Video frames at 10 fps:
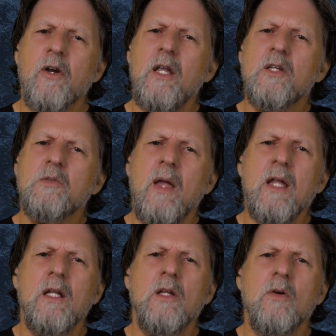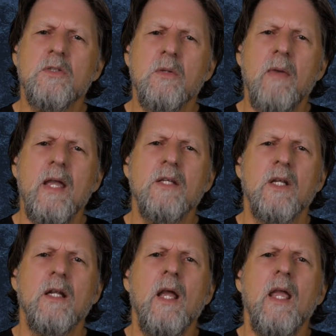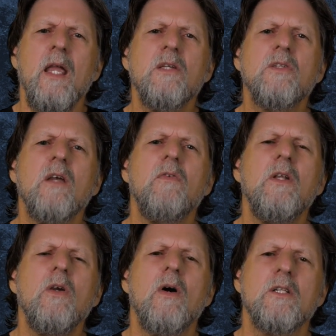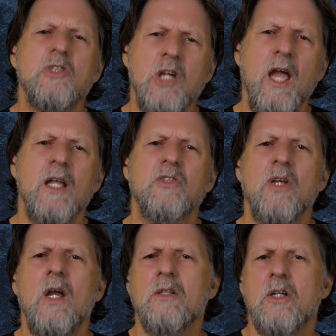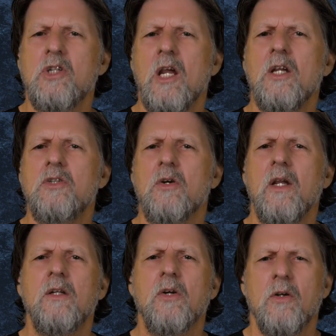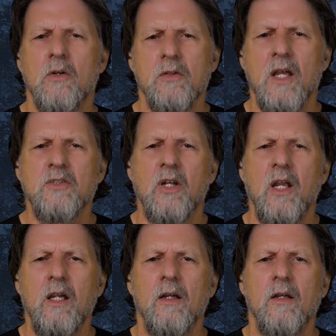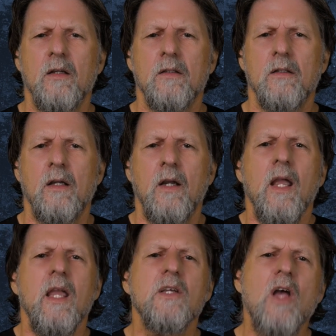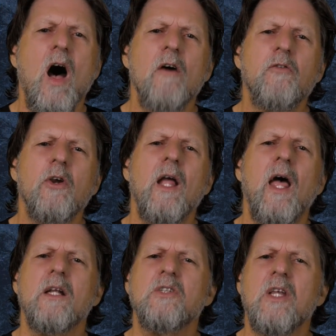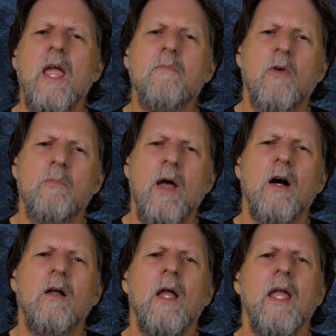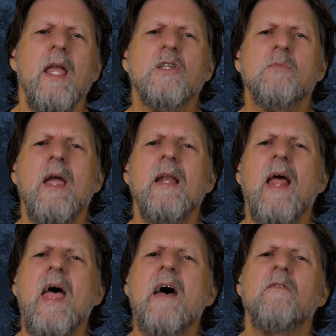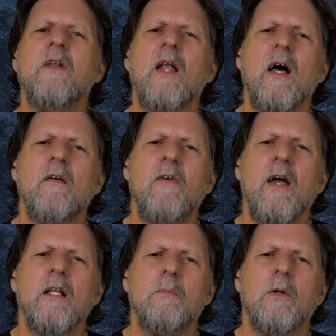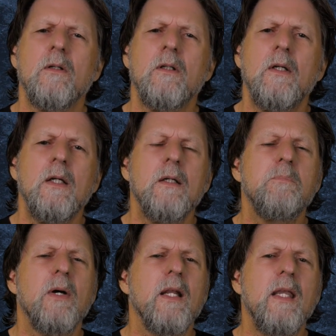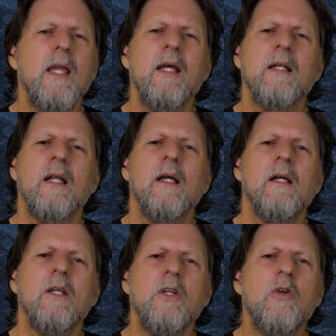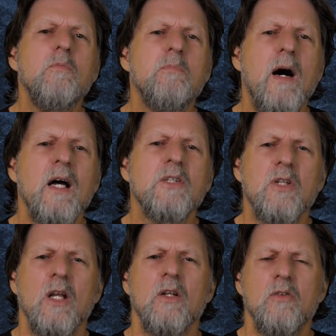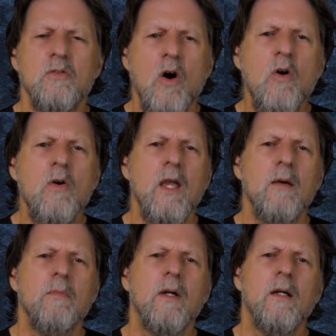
he is making you is amazing. He is giving you a chance to change your eternal destiny. He is offering an escape from hell. He has made heaven available. But again, you must know him.